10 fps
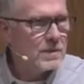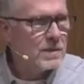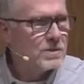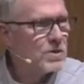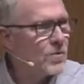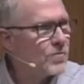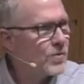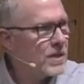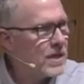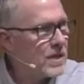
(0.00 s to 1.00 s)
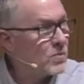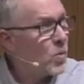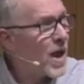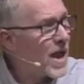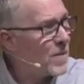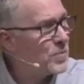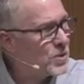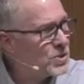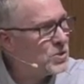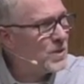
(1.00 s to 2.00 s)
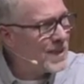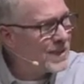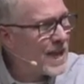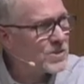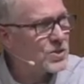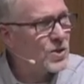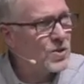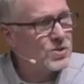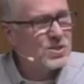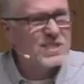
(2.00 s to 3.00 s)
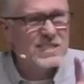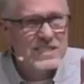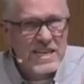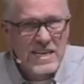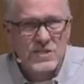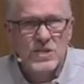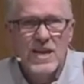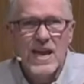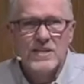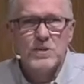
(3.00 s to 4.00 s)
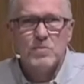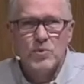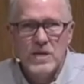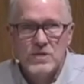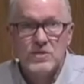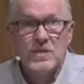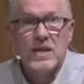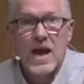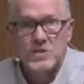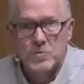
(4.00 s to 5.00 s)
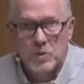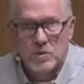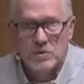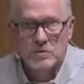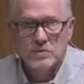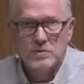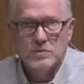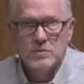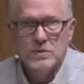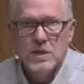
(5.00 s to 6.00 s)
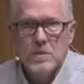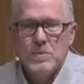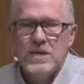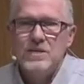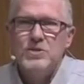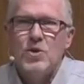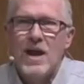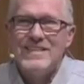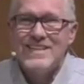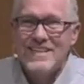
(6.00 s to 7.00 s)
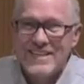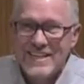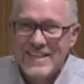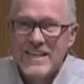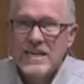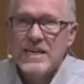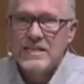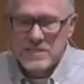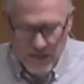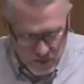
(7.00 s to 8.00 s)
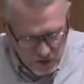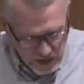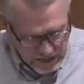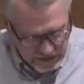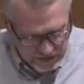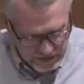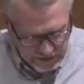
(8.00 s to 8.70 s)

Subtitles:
Don't forget why I put you in that church to teach and to preach the gospel. Because your identity is in Christ.